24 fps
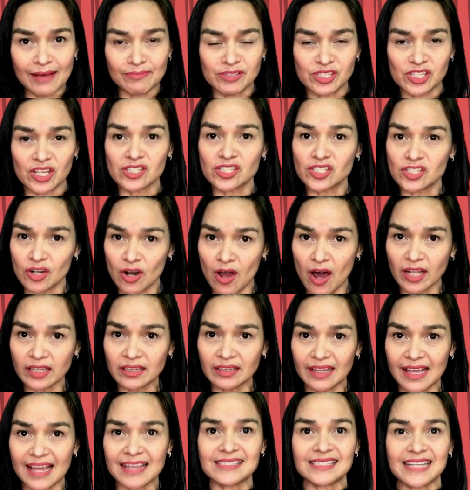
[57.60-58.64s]
TABS
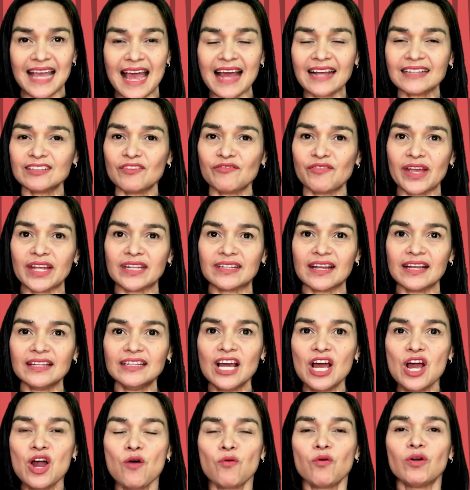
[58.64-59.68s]
slot is
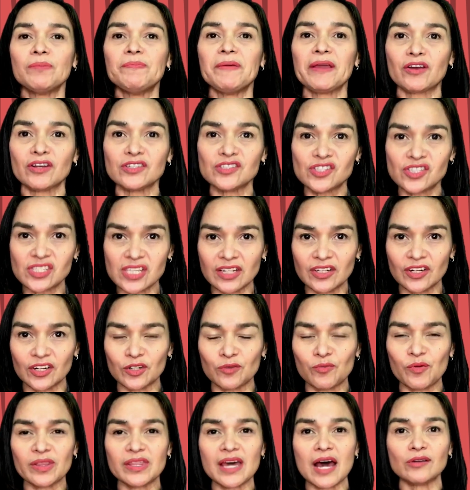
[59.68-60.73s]
activated will be
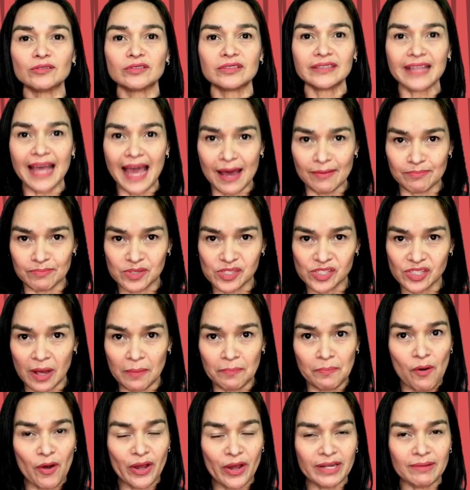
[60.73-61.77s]
considered without
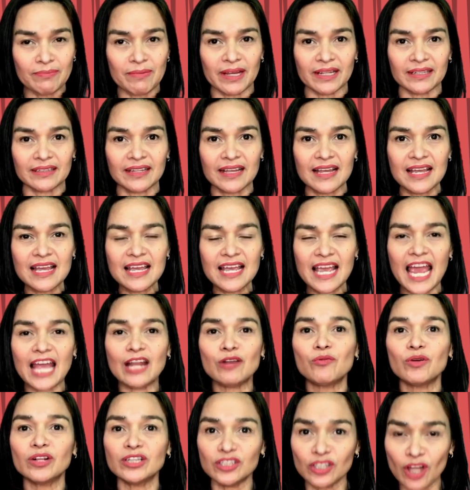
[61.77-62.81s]
TABS appointment
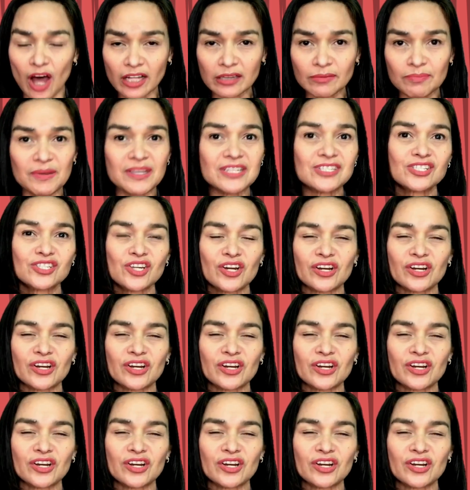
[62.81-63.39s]
and will not be